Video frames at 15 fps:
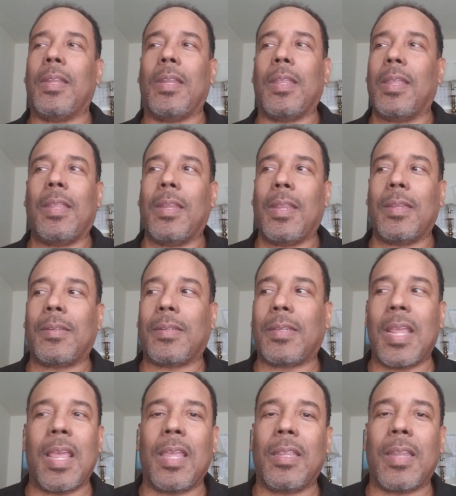There's a
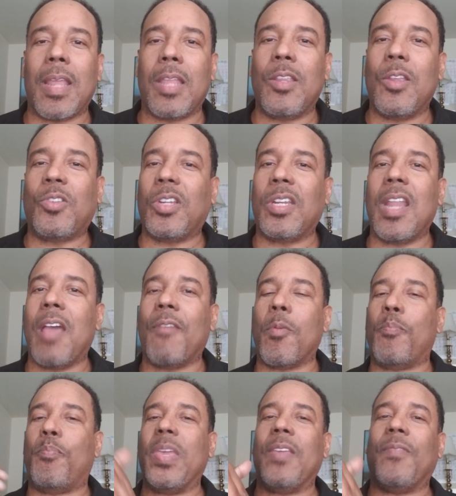thing that you should never
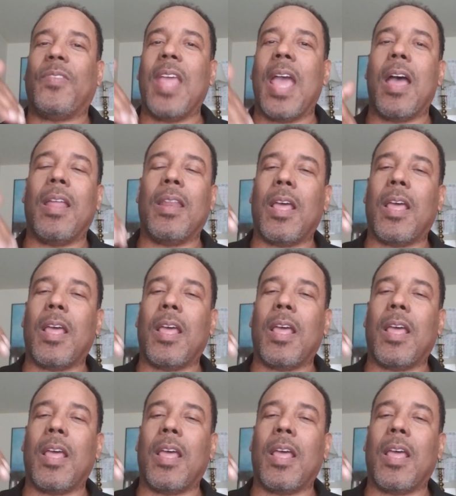beef down.